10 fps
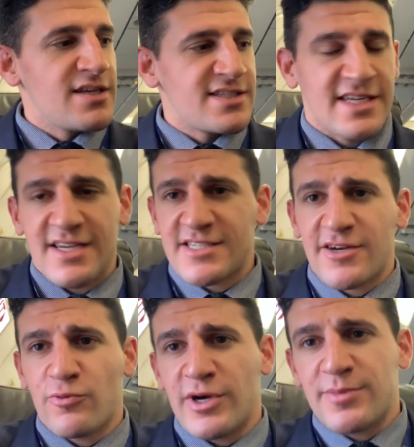
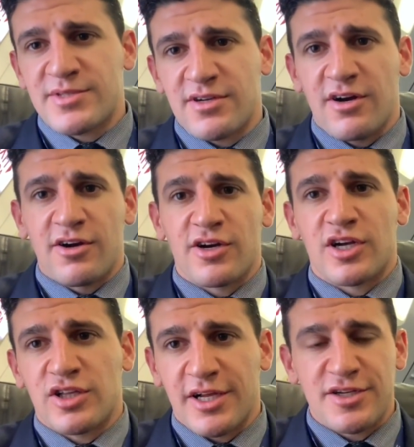sanitary wipes are
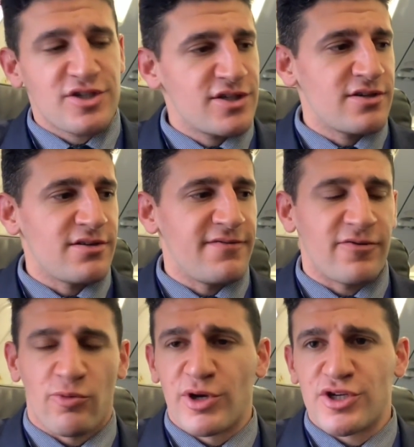clutch
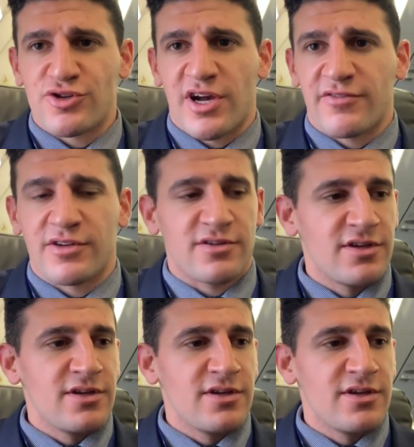for when you're traveling,